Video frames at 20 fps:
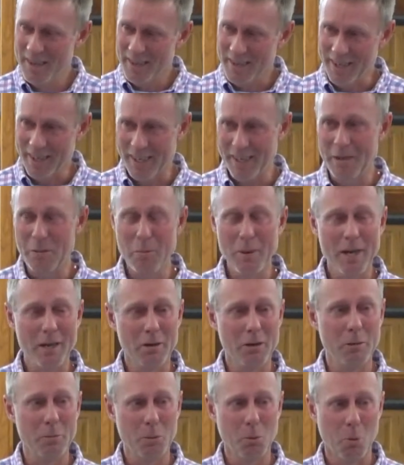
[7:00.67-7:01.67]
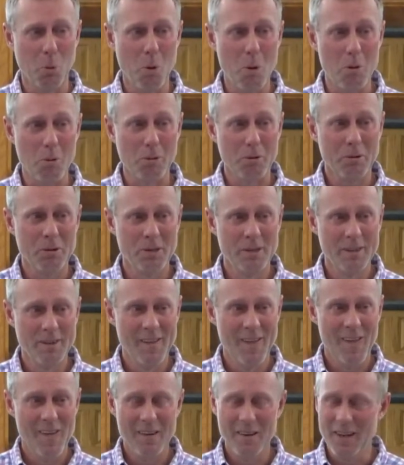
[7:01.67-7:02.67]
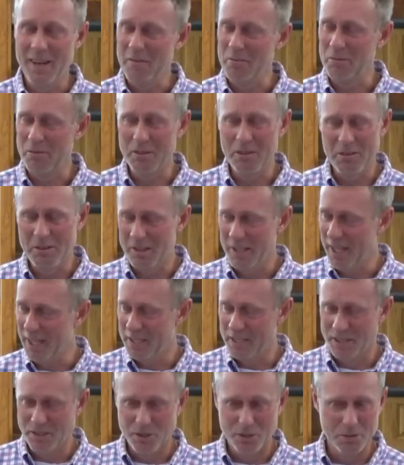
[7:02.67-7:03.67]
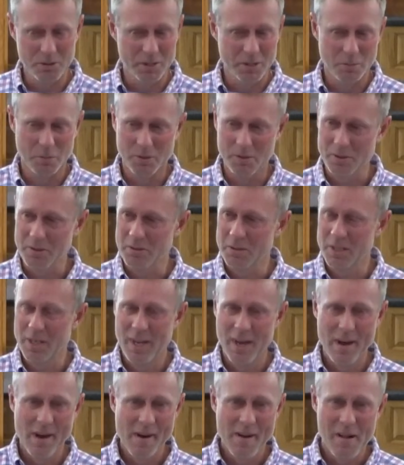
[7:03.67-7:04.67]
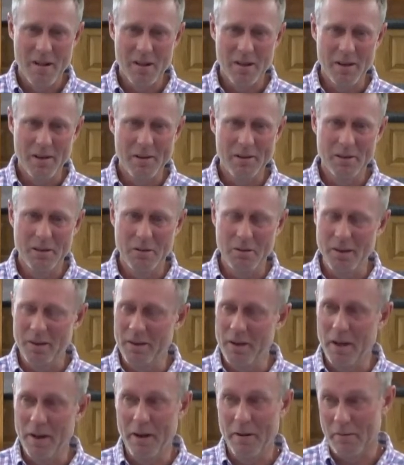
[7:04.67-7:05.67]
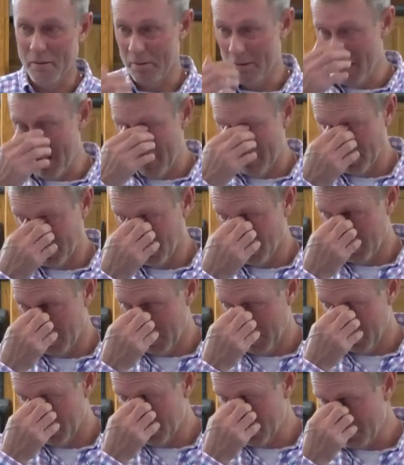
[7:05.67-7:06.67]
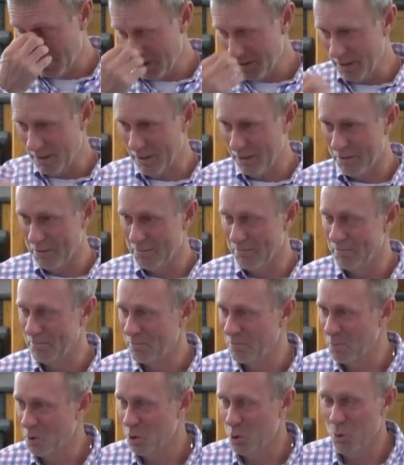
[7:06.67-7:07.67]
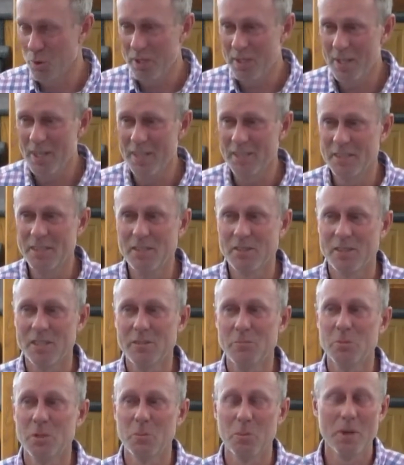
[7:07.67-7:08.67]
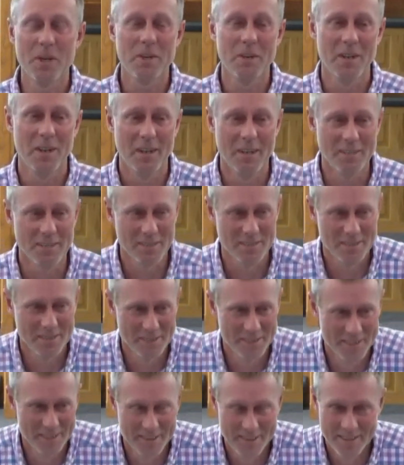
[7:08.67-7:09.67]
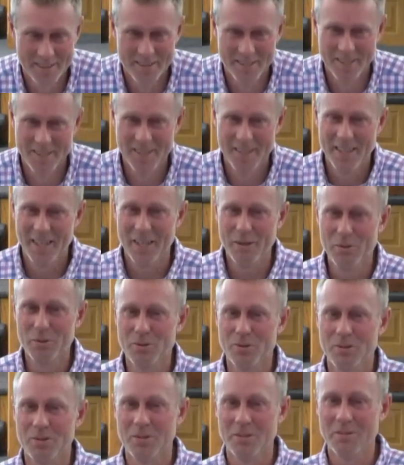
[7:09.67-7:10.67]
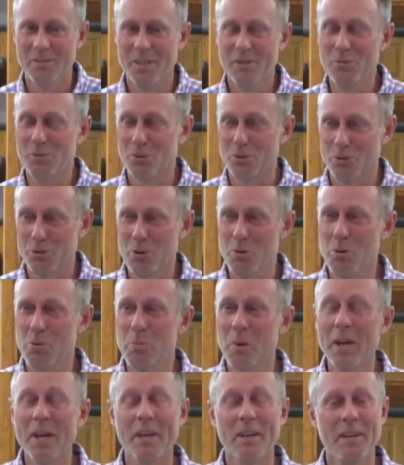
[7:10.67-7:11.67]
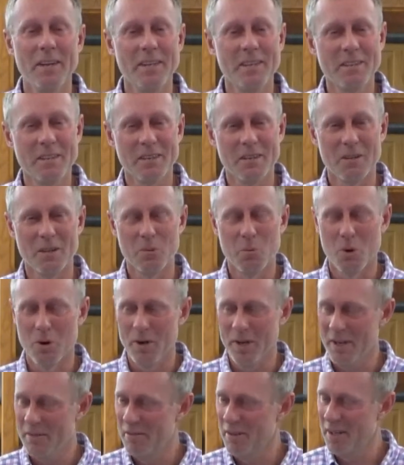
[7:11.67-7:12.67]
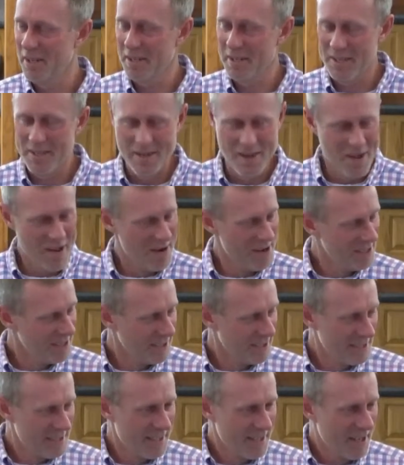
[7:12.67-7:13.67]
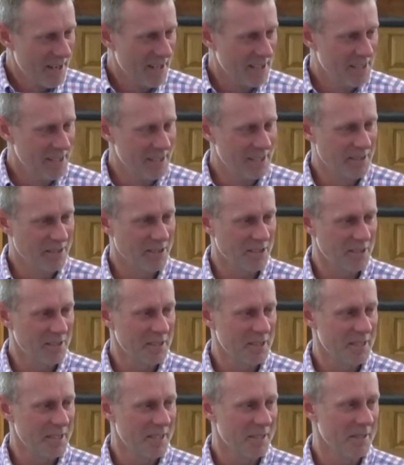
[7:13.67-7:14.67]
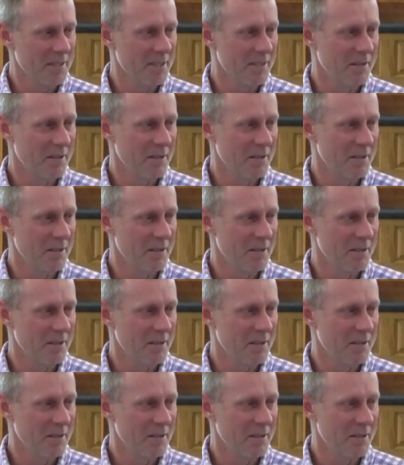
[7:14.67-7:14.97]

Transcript: getting back up to walk. I've literally had these dreams, night after night sometimes. 29 years he'd been paralyzed. He was a strong man. He worked every day. He did his thing, and